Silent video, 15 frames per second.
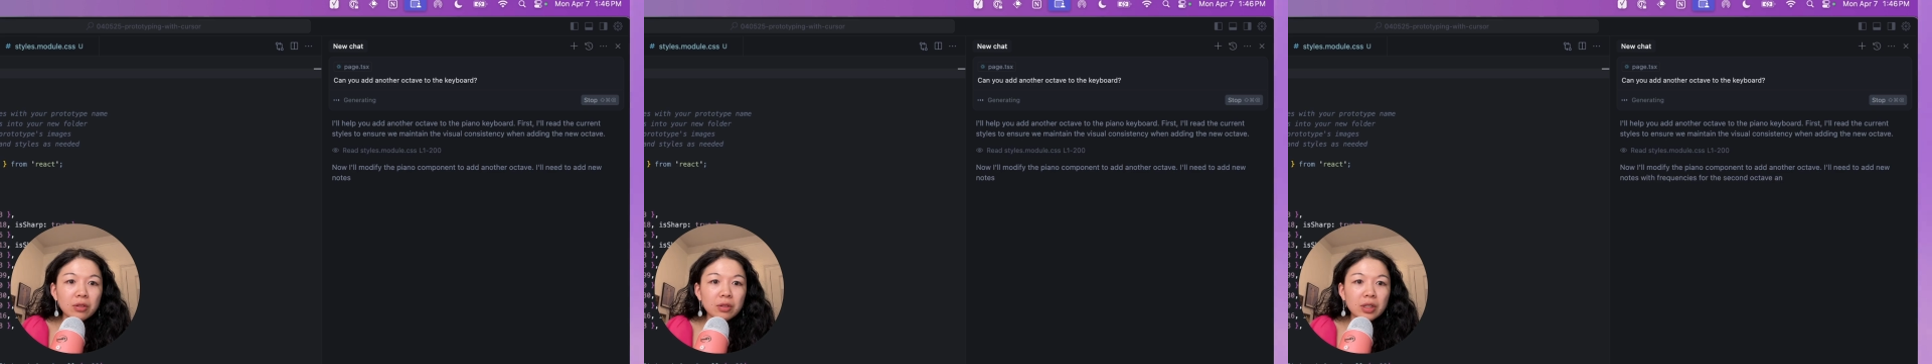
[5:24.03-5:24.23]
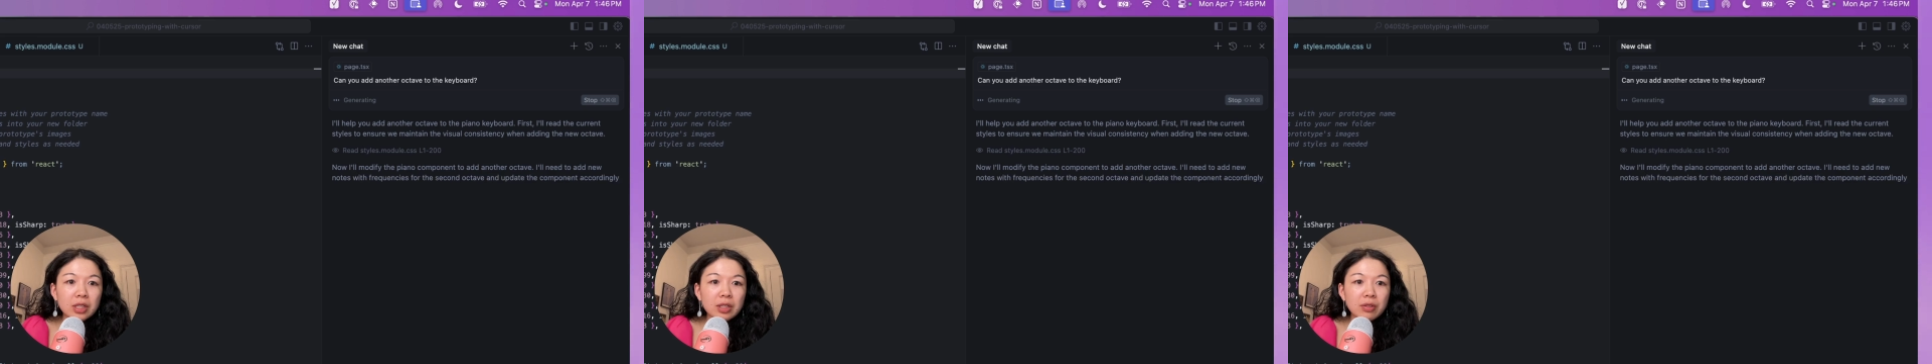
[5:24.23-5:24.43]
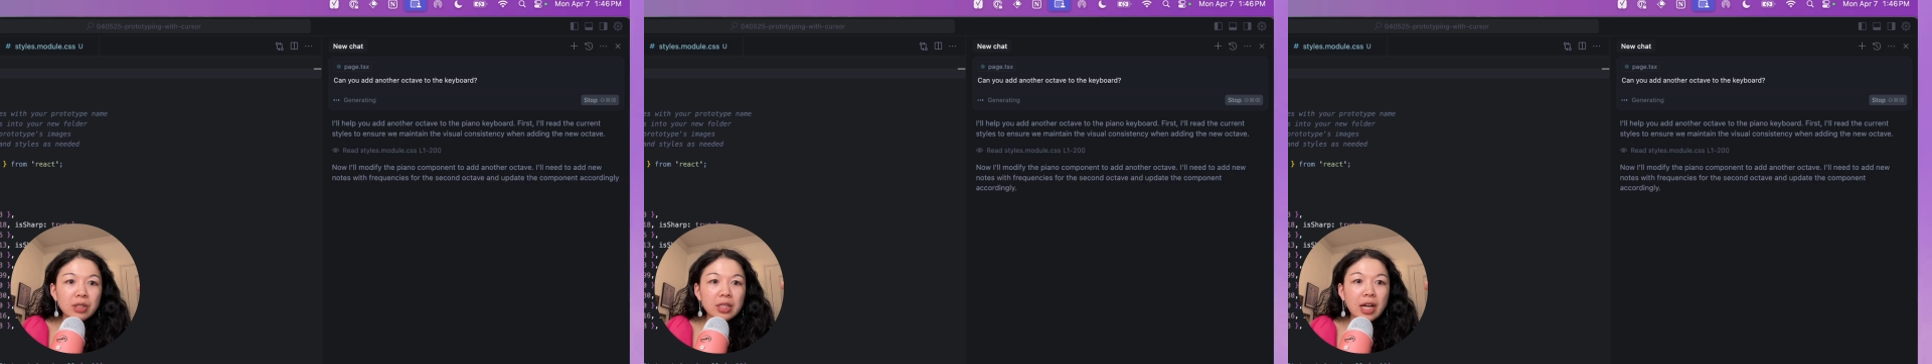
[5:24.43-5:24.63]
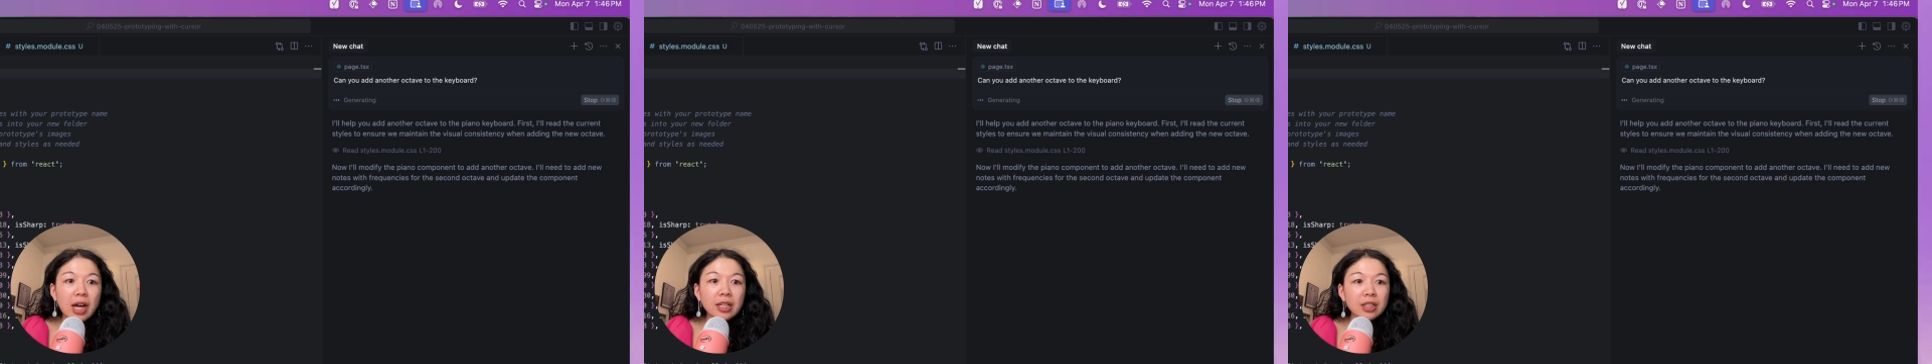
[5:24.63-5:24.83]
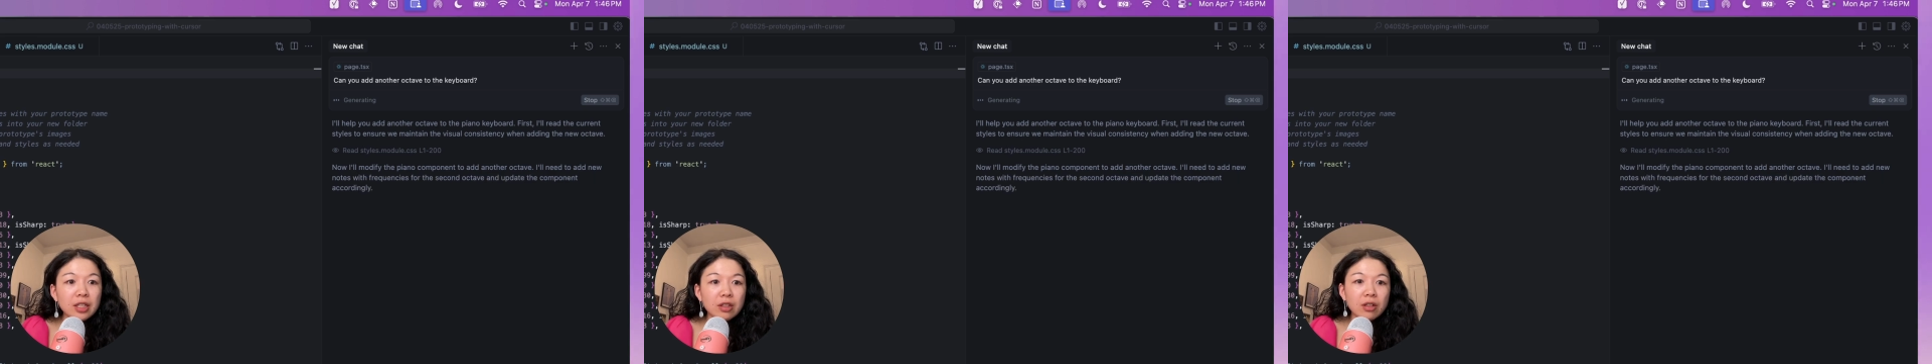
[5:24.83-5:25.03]
it's going to
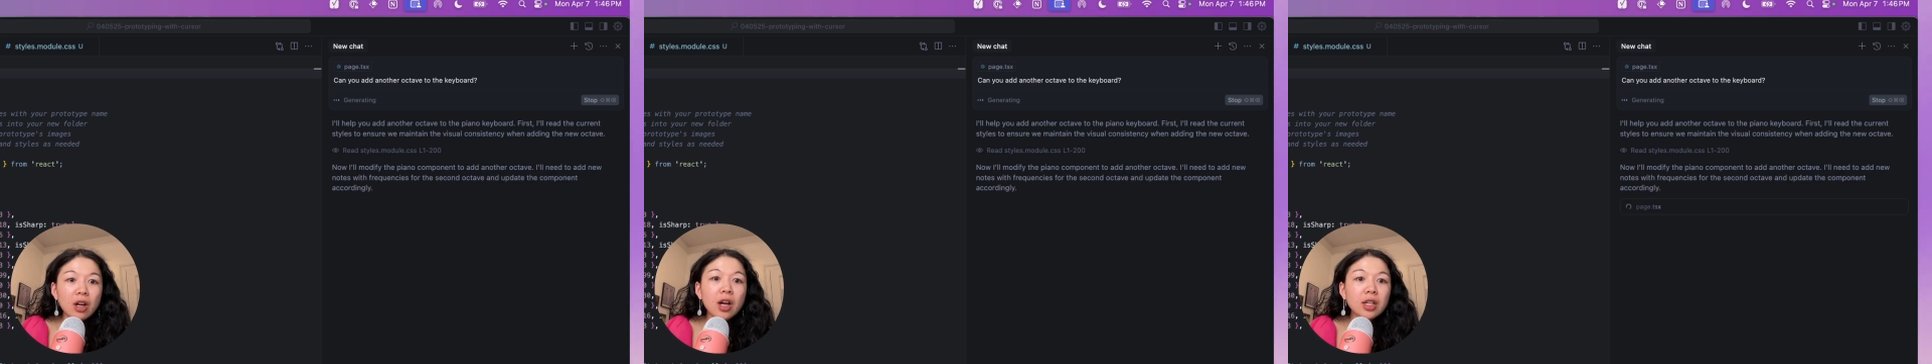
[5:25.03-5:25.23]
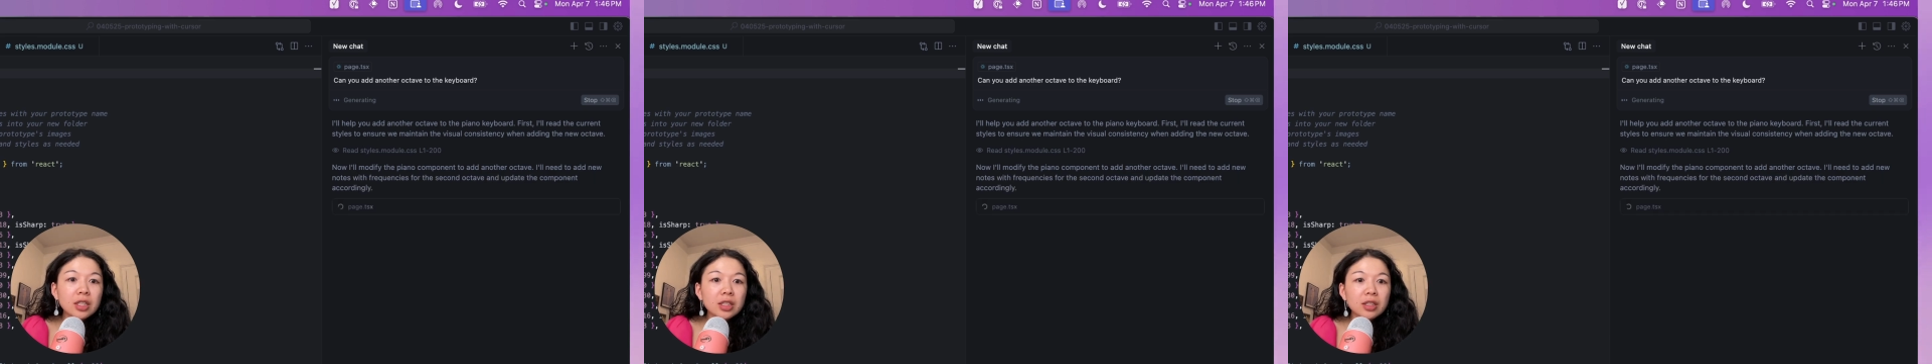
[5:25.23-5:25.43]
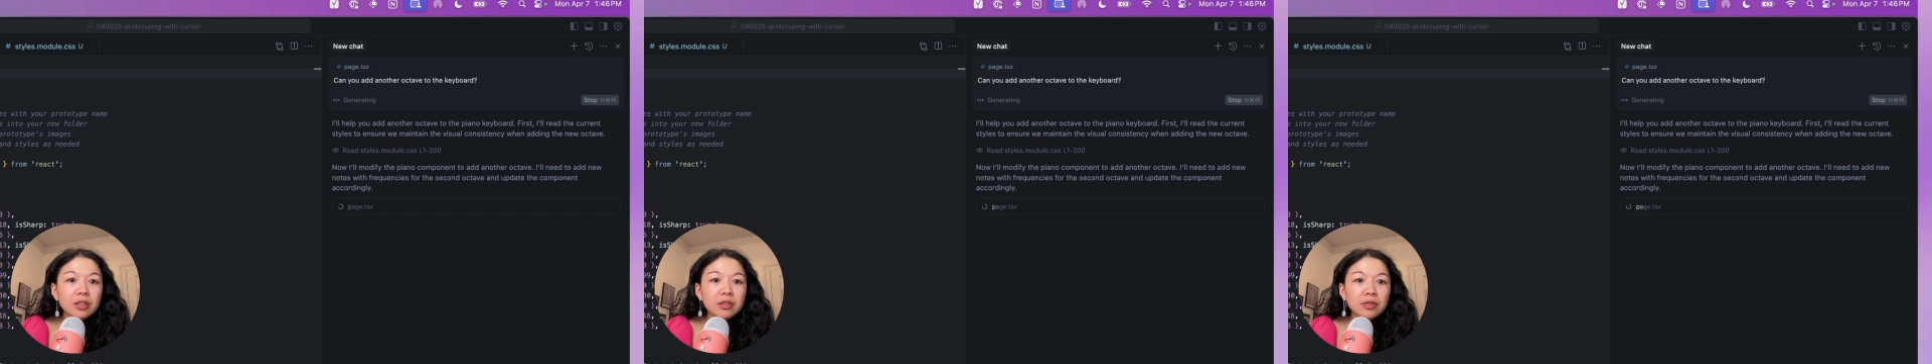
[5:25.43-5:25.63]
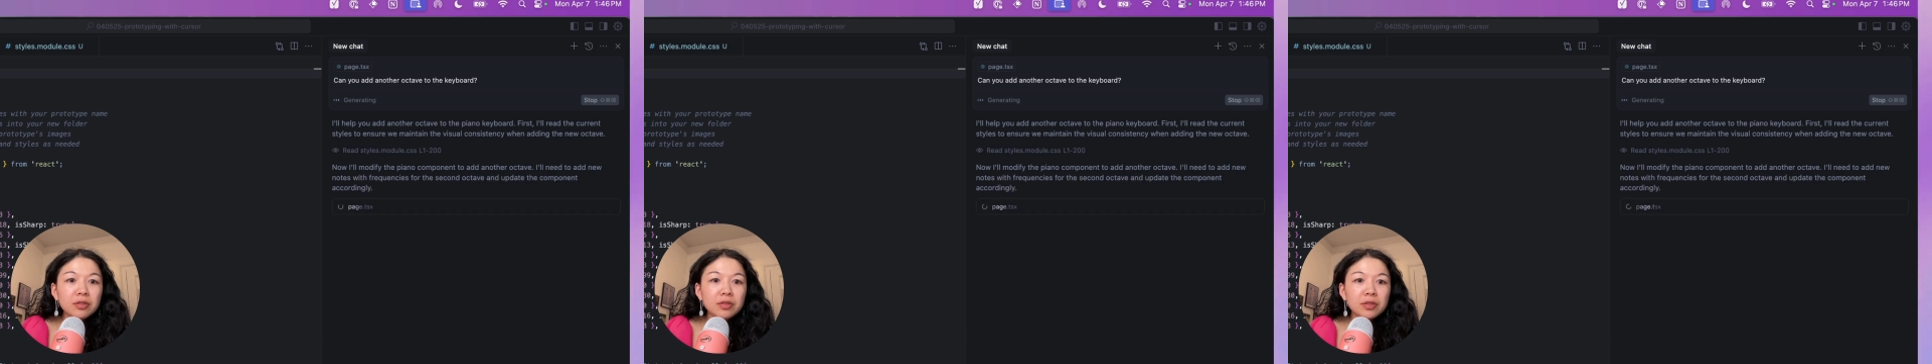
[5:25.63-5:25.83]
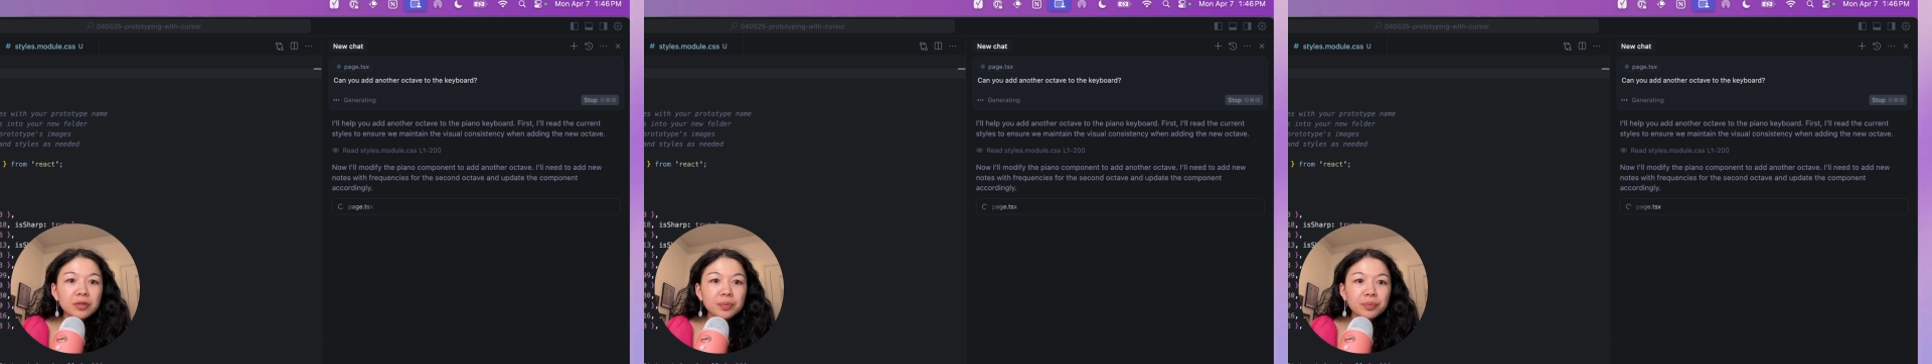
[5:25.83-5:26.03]
add another
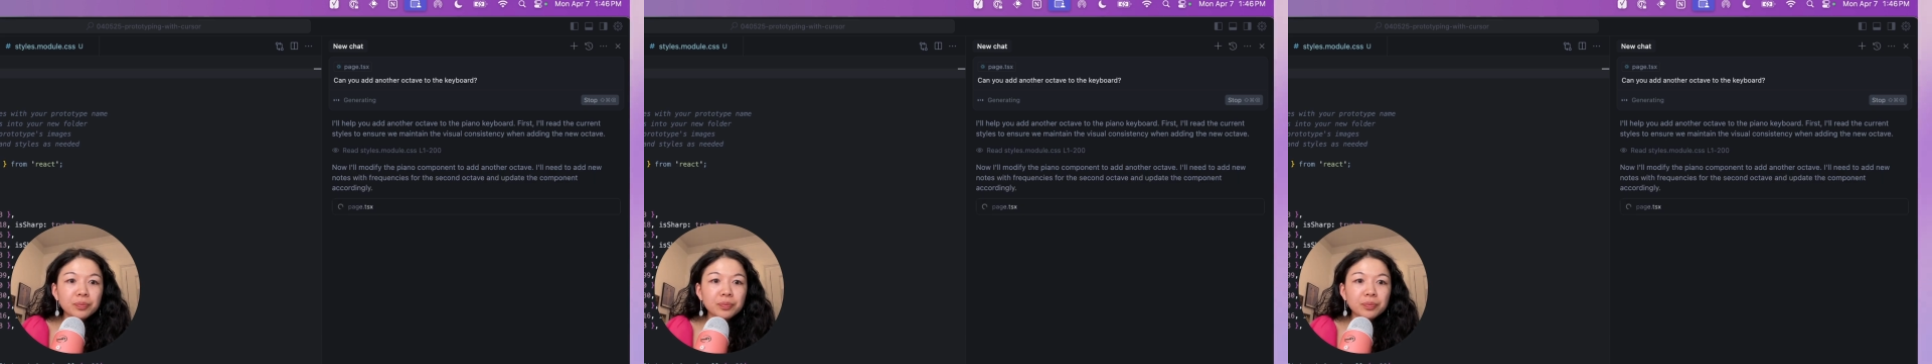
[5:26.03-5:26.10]
octave,